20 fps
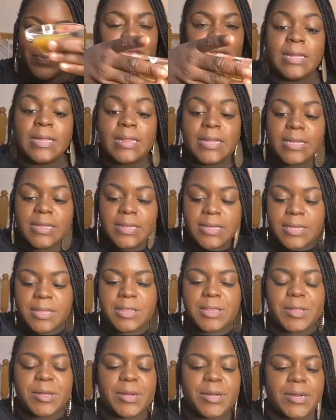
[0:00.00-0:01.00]
let's get
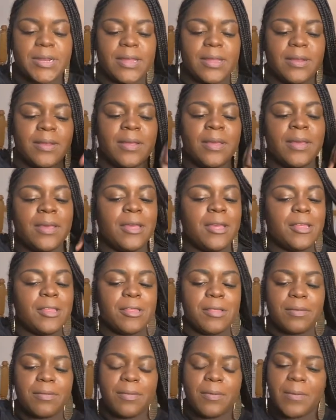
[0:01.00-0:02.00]
started.
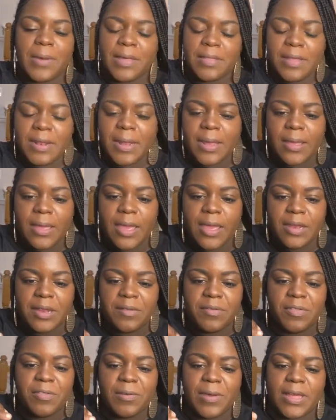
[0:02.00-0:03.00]
So the way that I kind
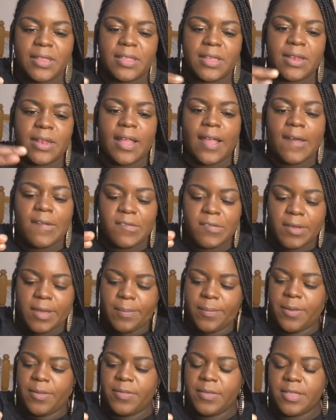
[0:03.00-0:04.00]
of dress it after I
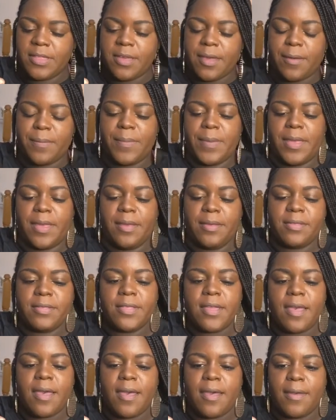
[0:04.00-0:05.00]
put the toppings,
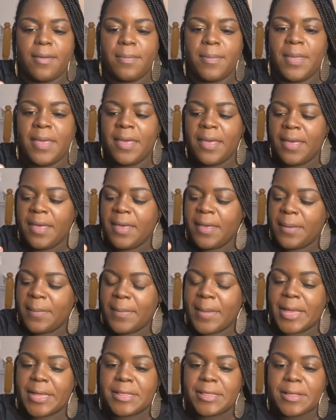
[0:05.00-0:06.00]
um,
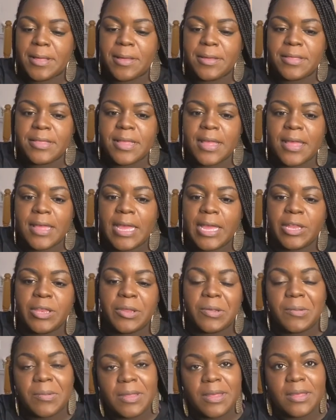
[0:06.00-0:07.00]
my salsa I
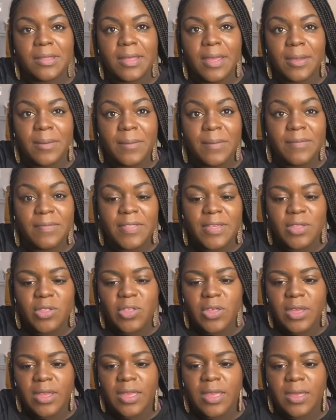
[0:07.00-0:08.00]
do really like with the
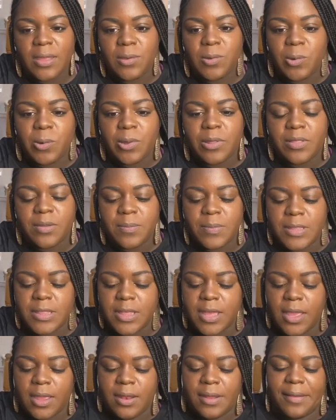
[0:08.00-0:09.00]
chicken or the
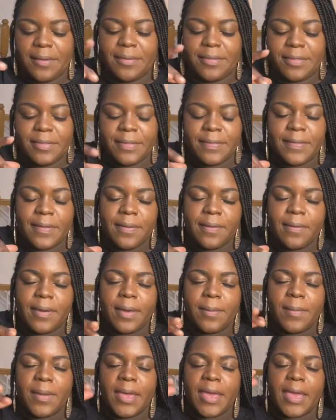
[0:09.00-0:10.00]
potato. The
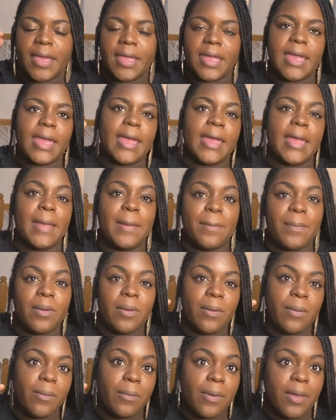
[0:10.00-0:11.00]
crema I keep
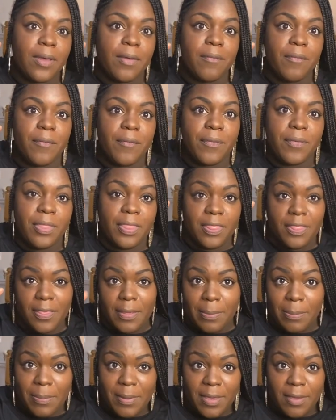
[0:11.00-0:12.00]
with the
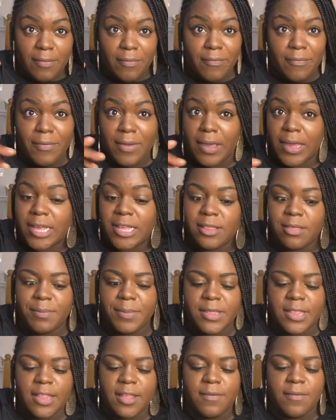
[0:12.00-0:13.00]
beef very
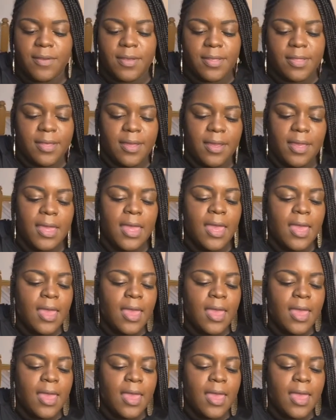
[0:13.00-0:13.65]
specifically.